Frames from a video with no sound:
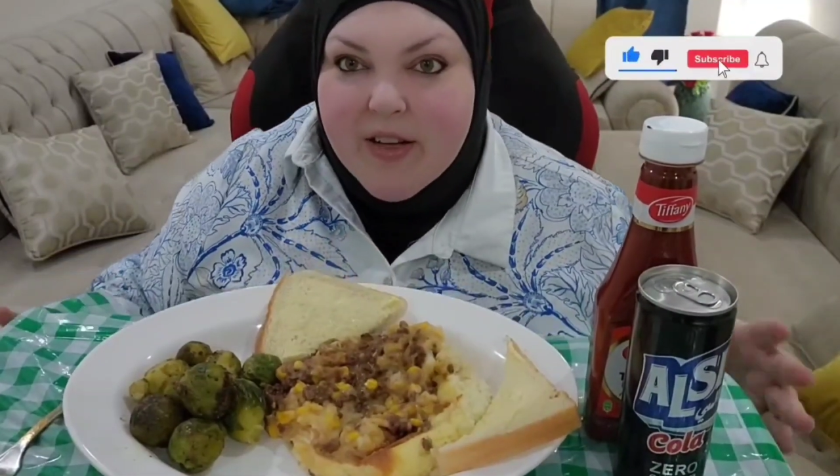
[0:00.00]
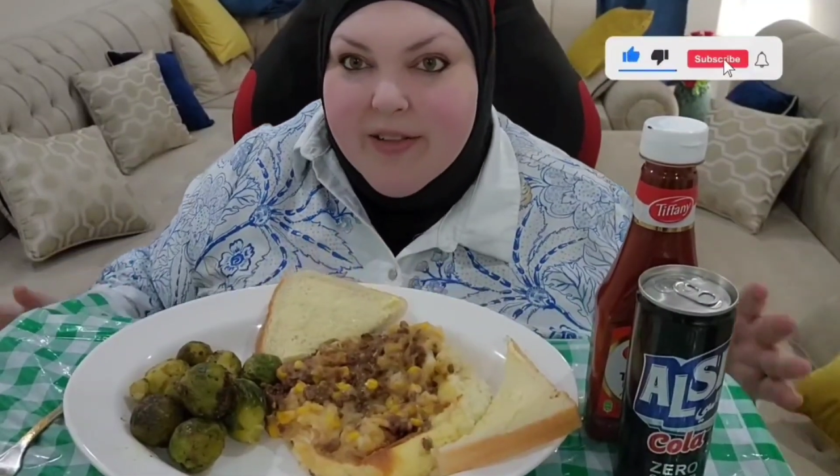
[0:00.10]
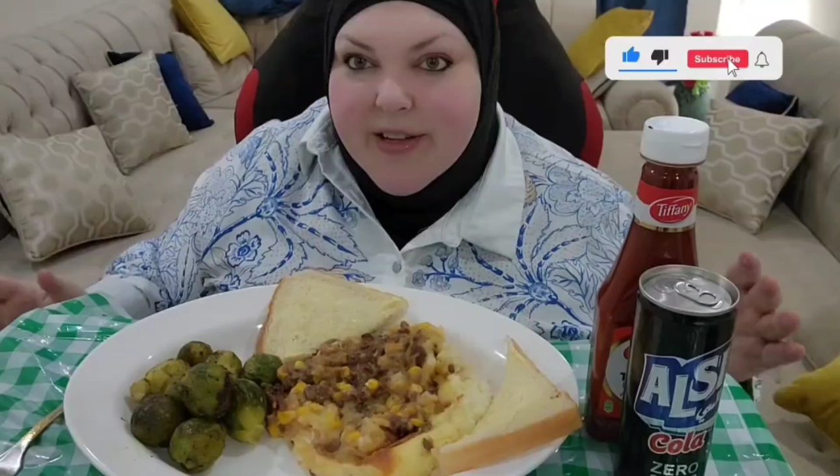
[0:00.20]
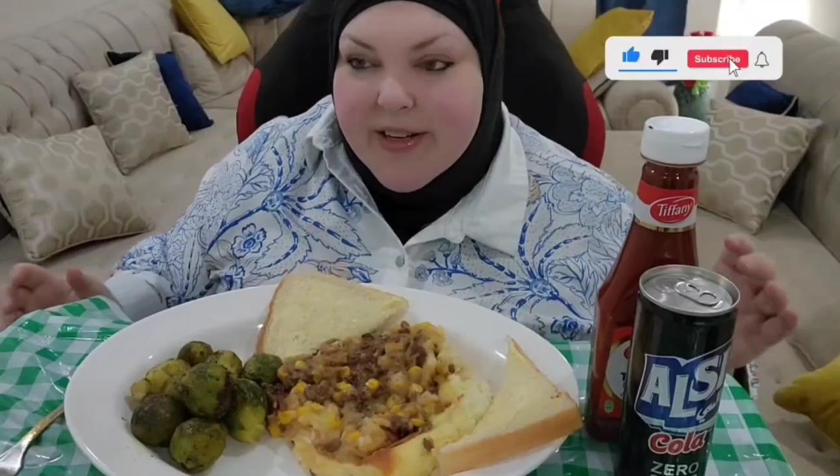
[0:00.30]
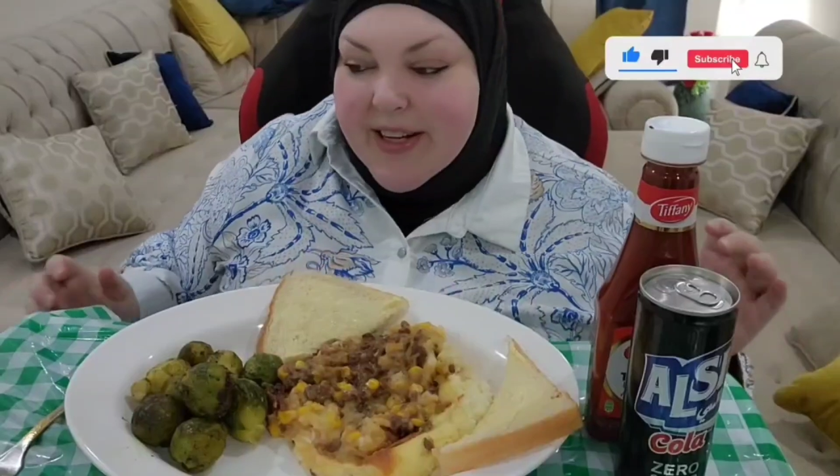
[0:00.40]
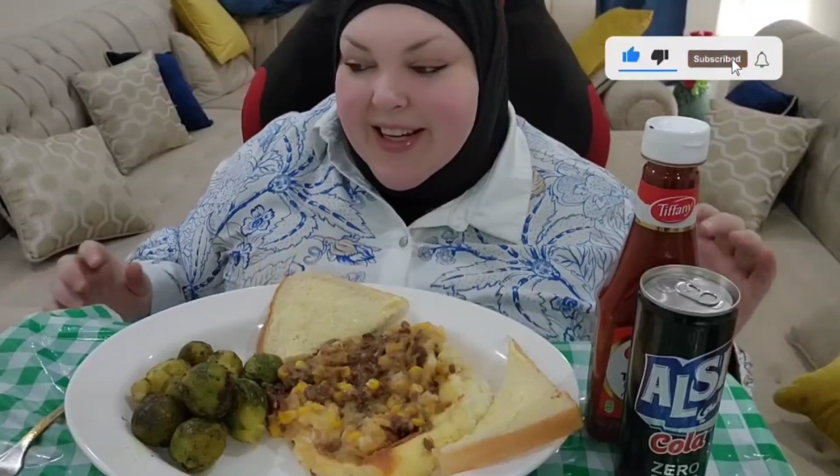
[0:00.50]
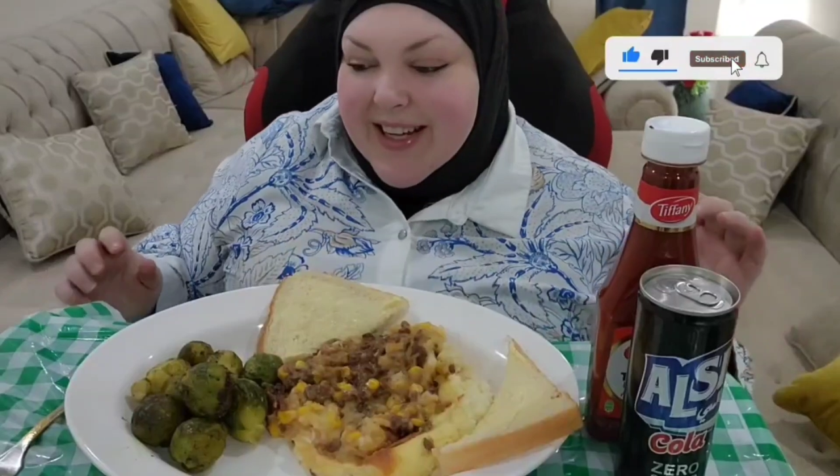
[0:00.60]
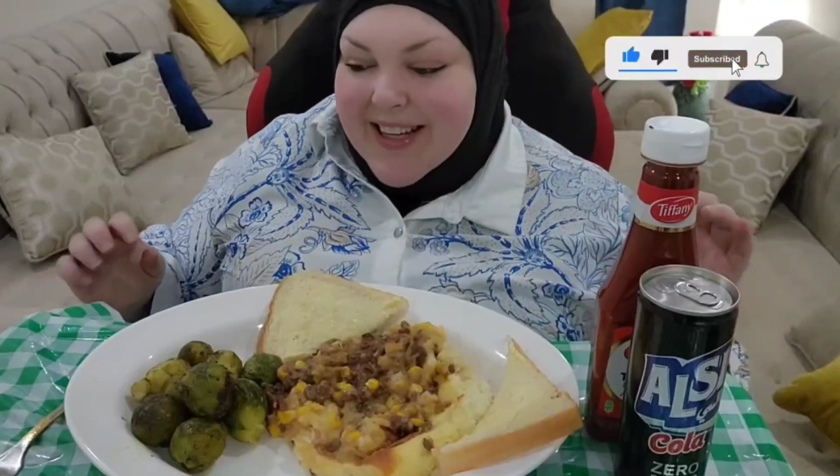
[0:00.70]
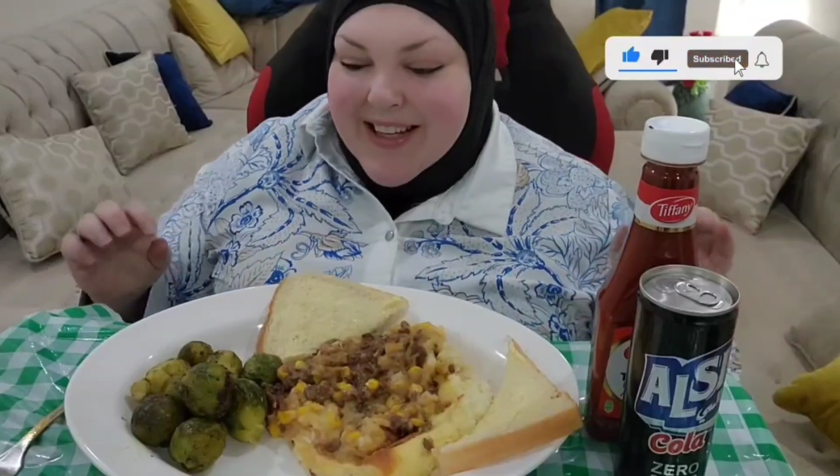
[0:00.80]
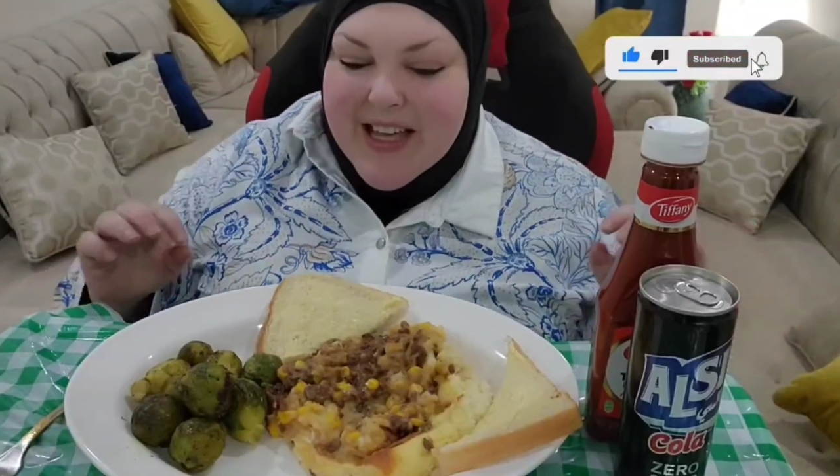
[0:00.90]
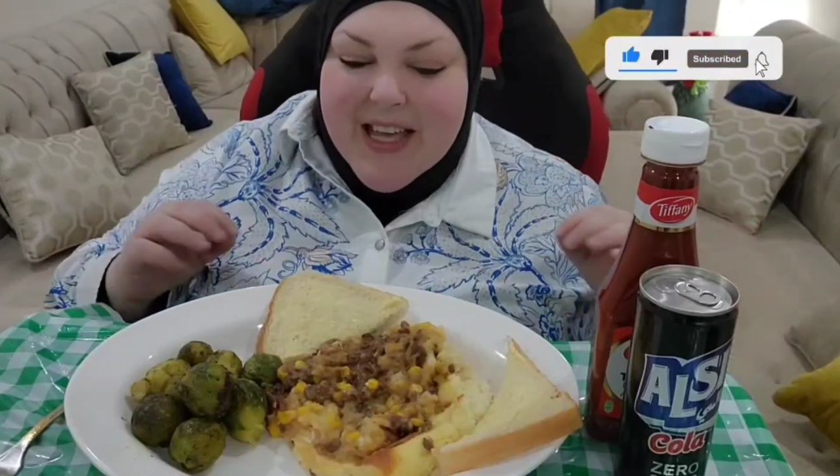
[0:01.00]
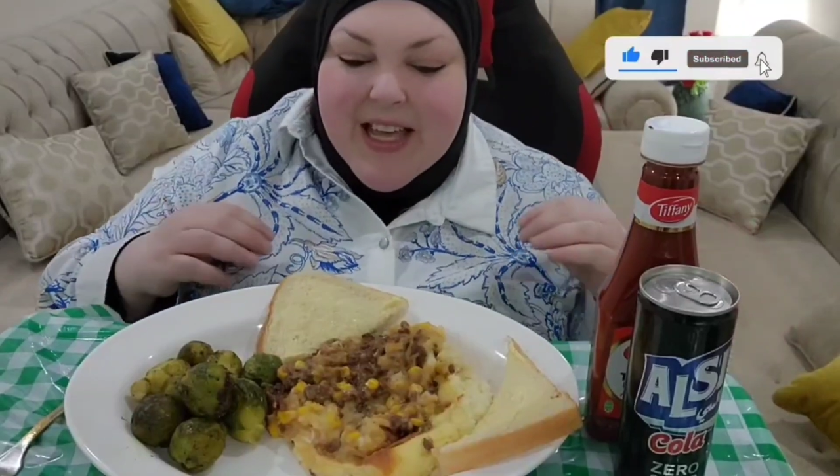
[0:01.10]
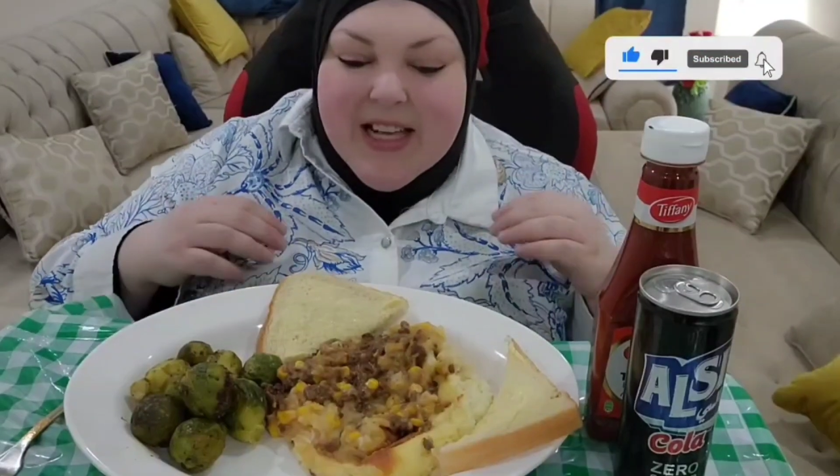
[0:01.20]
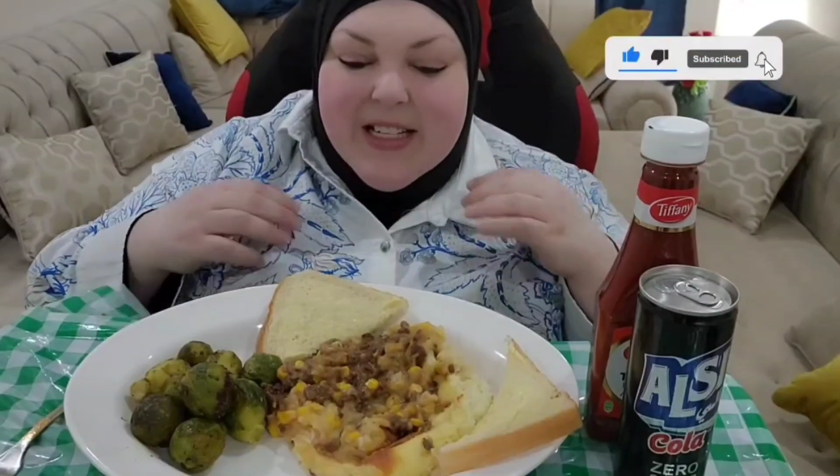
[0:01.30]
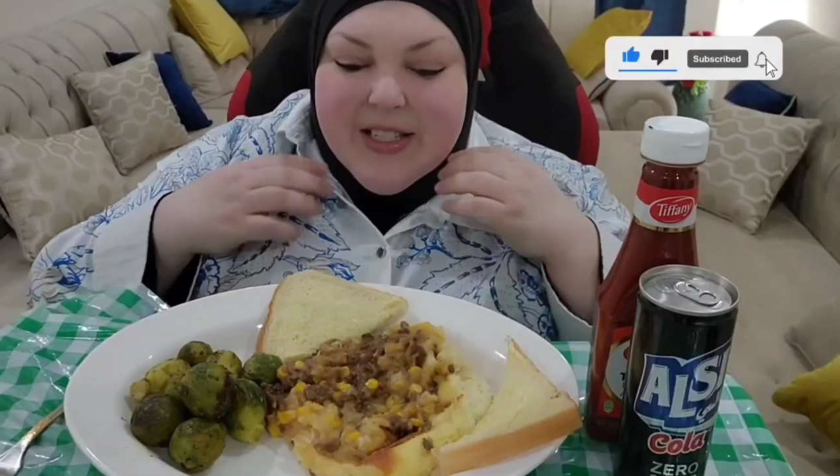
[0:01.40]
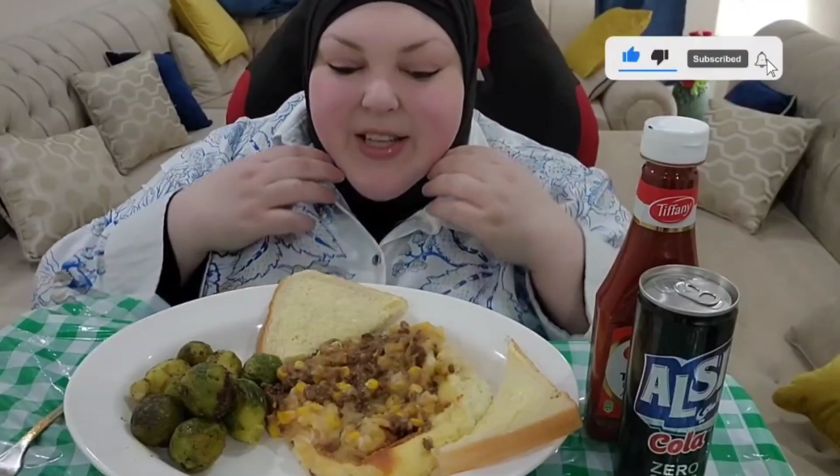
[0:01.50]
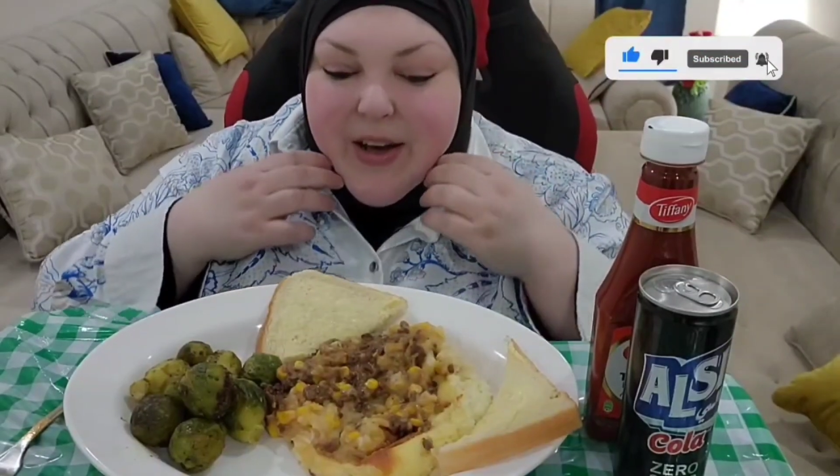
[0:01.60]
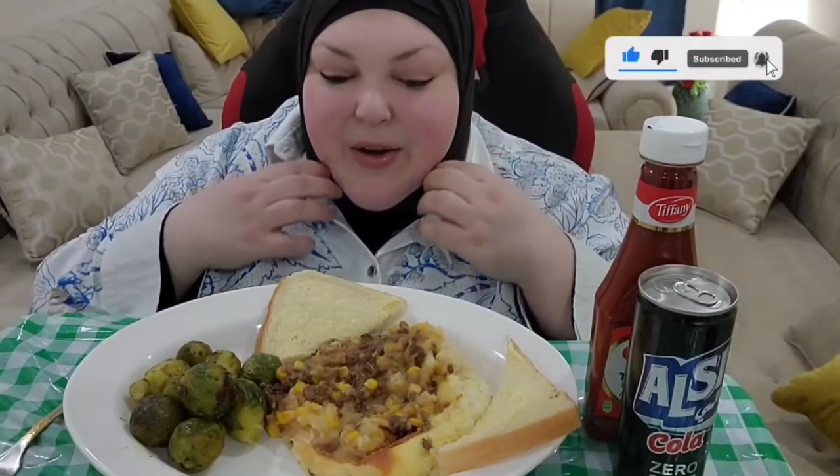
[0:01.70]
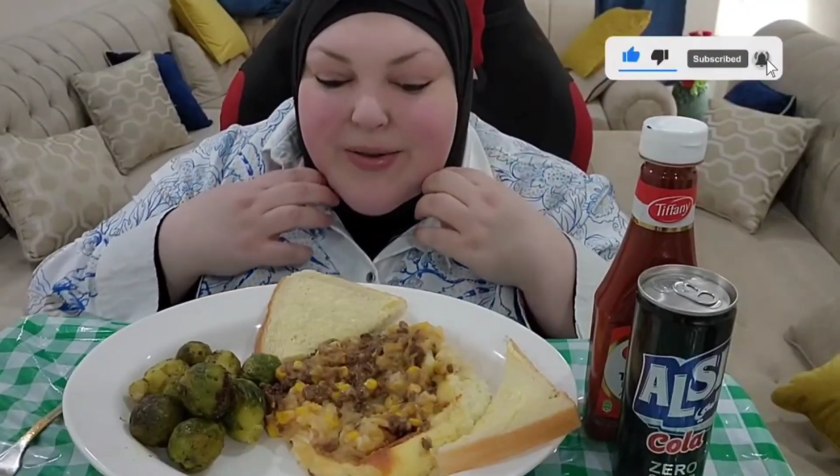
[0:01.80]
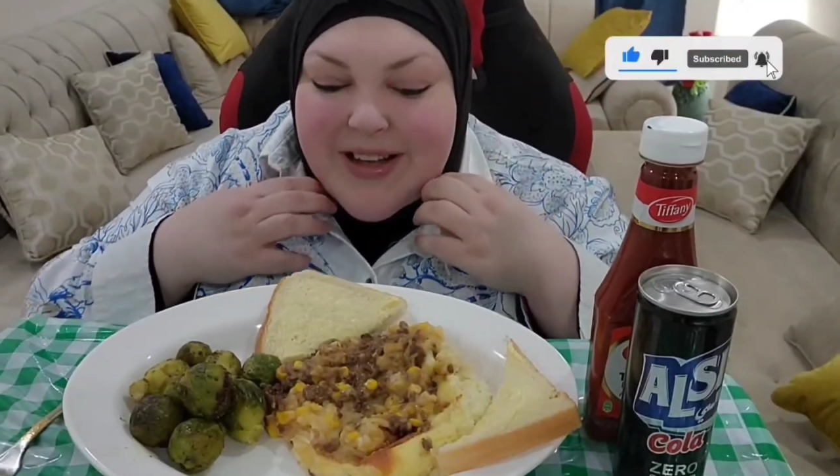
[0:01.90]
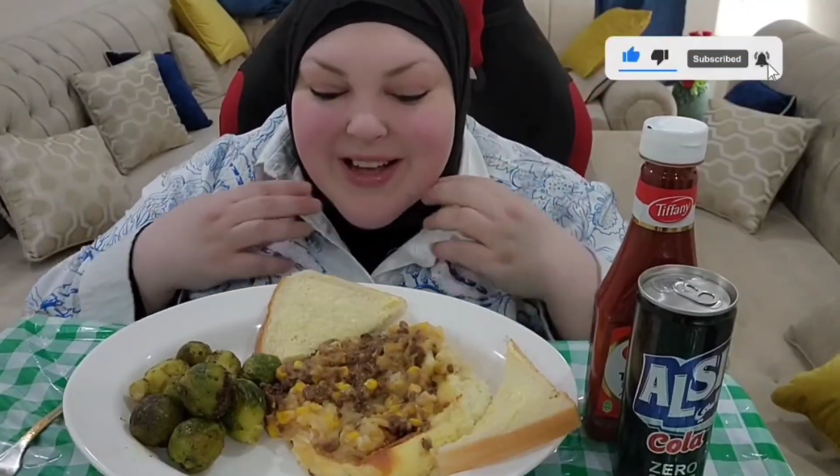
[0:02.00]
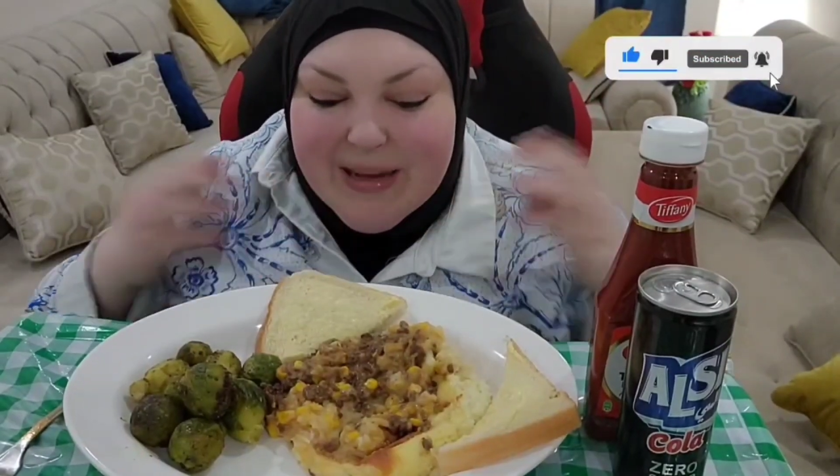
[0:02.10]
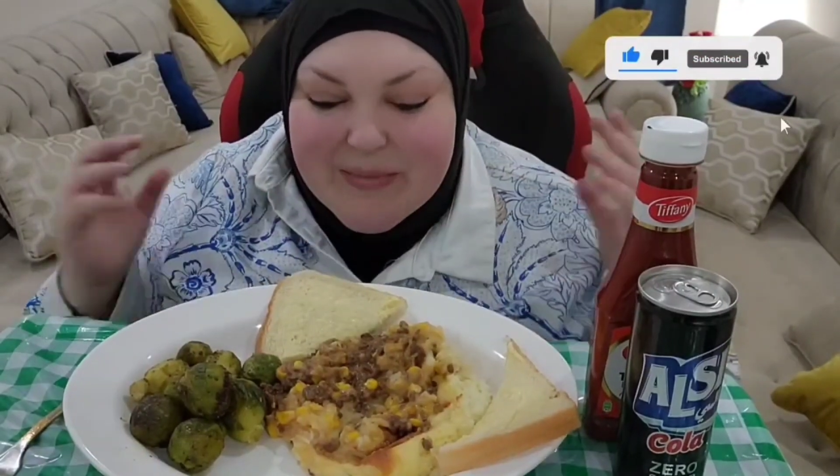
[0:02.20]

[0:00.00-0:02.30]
Cloth here. So,